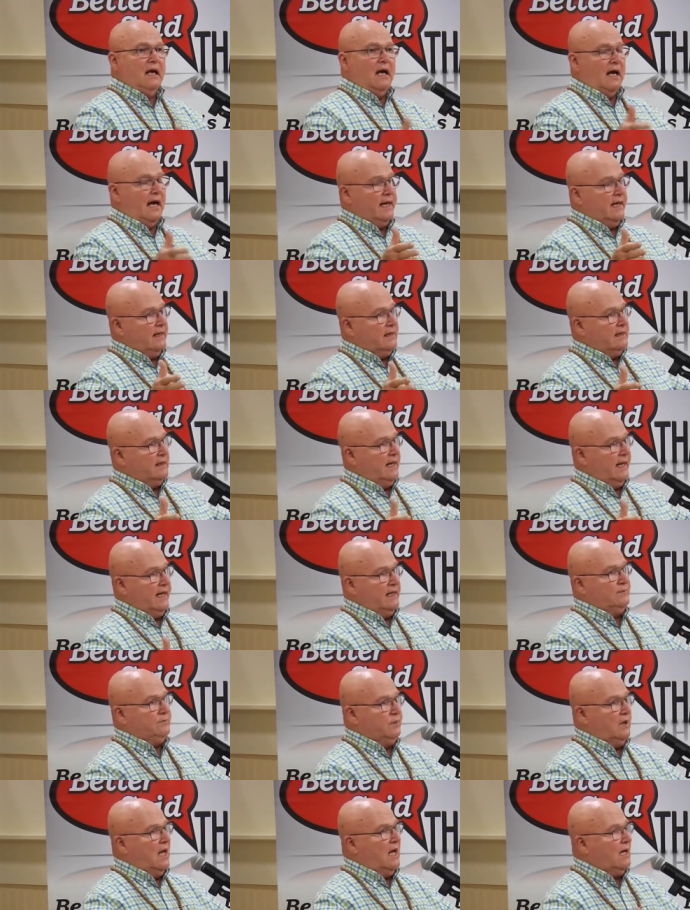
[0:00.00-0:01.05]
I had an
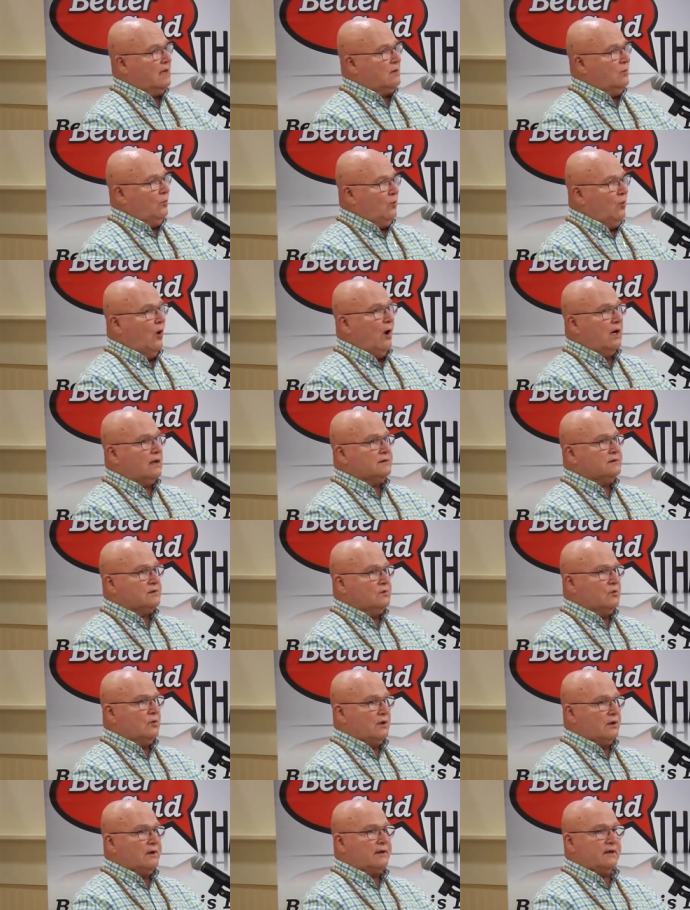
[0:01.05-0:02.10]
8-block walk to
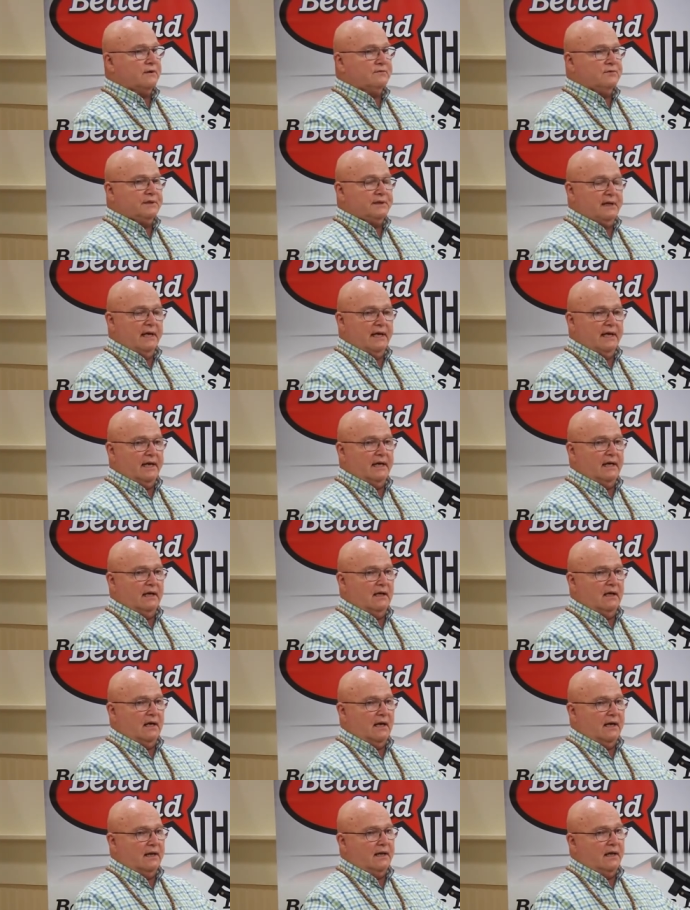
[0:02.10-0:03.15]
work every
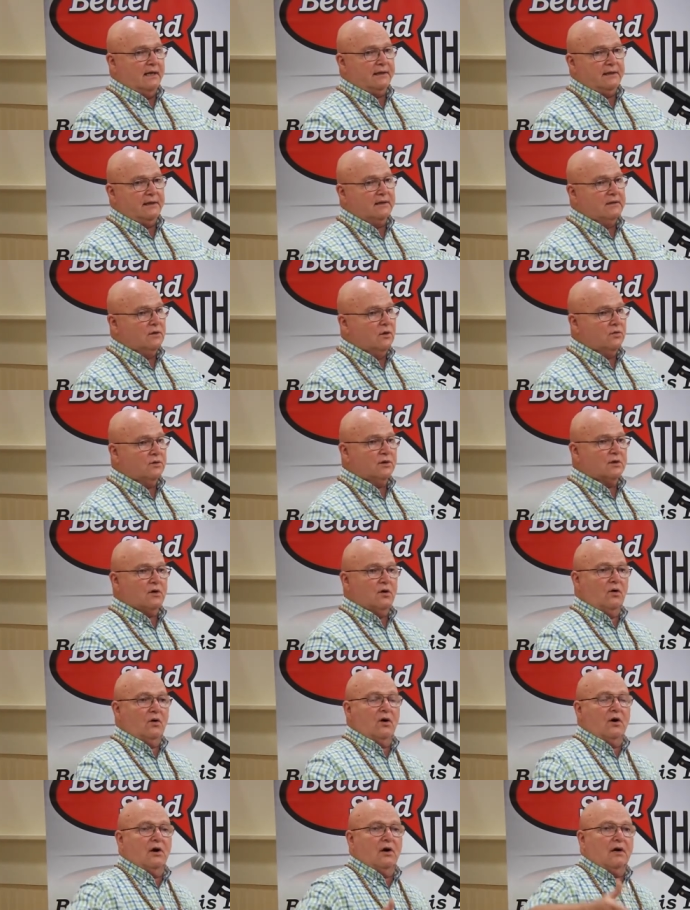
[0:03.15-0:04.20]
day. I didn't own a
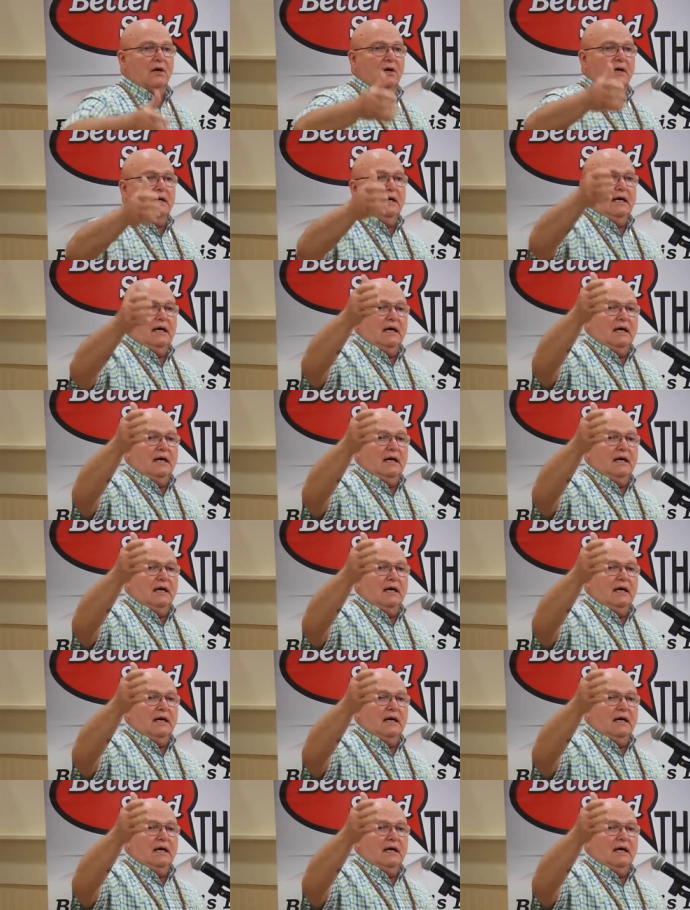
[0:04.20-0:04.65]
car.